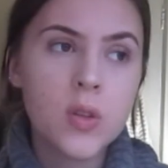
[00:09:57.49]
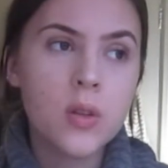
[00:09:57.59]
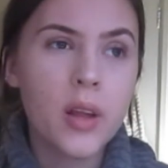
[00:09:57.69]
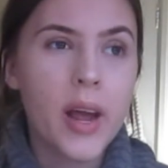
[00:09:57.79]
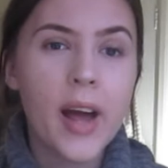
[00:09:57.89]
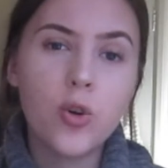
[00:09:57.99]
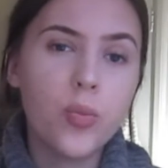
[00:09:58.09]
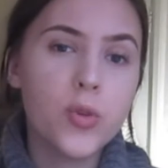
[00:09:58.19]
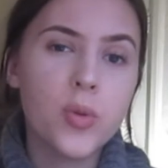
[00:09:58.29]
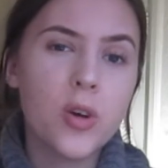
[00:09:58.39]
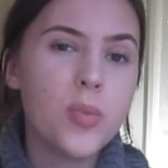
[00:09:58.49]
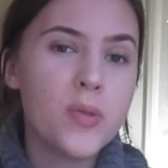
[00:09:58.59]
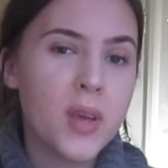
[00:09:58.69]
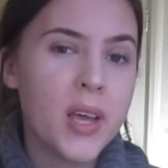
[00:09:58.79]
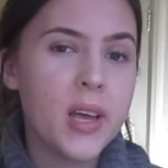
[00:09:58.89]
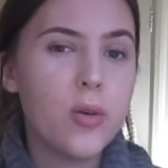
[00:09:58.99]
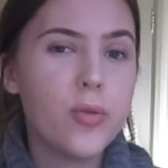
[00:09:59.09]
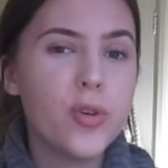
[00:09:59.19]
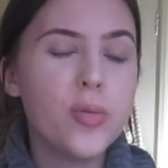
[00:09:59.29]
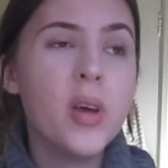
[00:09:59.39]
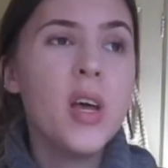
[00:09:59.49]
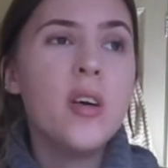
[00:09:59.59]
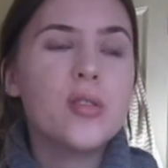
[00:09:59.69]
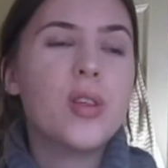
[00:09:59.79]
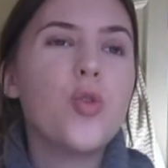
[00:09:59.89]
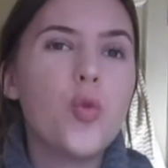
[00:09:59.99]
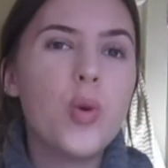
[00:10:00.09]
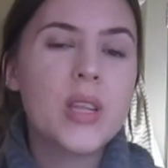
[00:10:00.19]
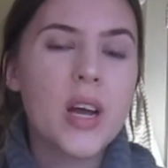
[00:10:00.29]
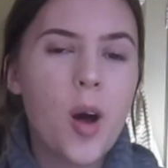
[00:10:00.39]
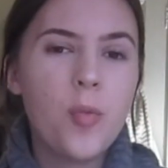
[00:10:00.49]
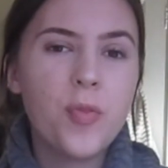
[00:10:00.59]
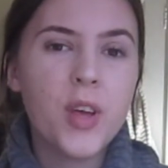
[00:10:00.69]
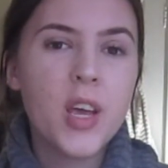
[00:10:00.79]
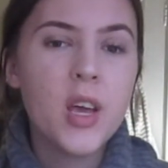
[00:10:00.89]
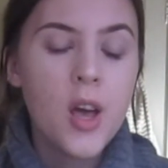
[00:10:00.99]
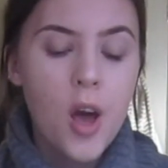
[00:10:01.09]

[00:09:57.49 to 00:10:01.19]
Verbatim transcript: the ankle boots, but they've got a bit of a heel on them, so they're not always that comfy.